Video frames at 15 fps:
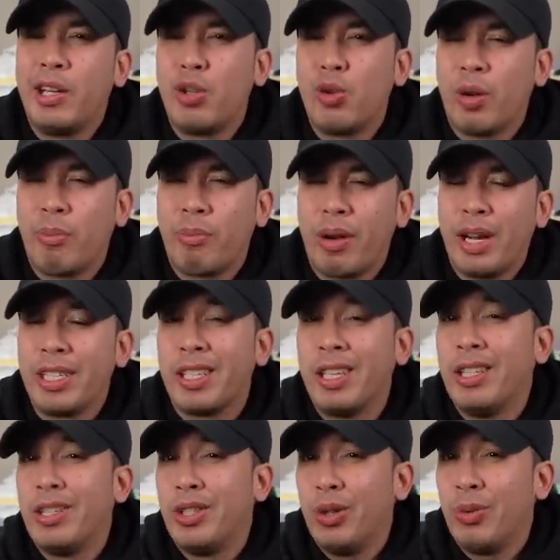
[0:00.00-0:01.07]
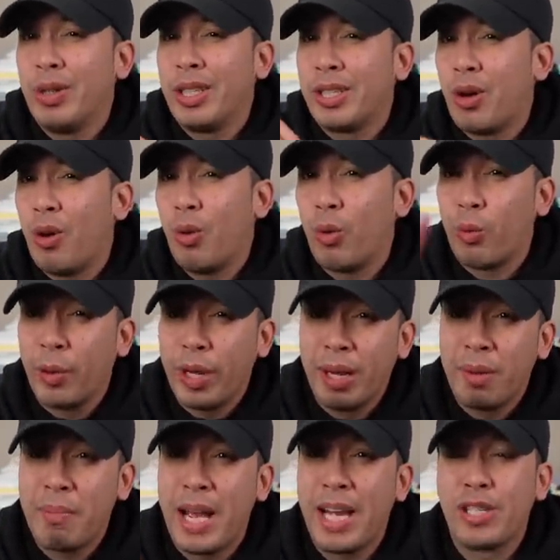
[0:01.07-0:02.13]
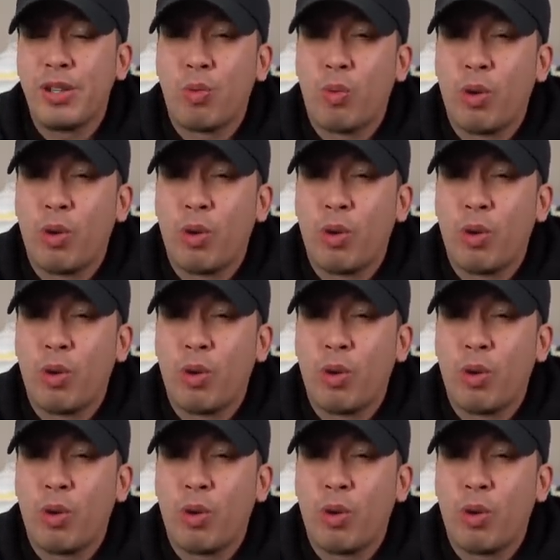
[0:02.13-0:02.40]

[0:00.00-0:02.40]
and Jordan Brand is going to do with this whole reimagined